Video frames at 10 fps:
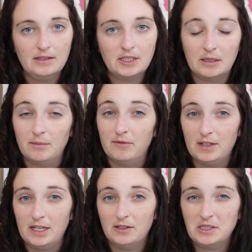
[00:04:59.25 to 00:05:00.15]
some
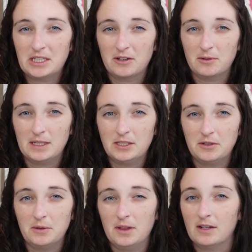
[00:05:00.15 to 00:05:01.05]
videos that are going to
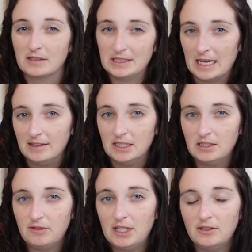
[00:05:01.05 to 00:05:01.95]
go alongside
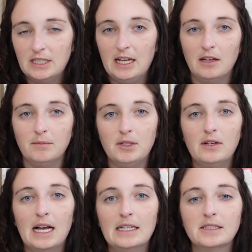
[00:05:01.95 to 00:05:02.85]
this video to help you
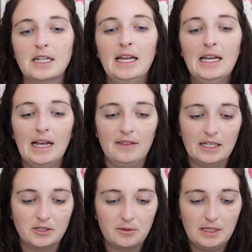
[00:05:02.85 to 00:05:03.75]
guys, and
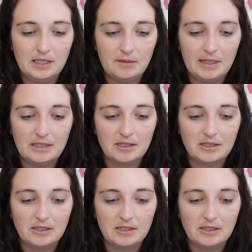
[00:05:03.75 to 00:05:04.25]
that's going to be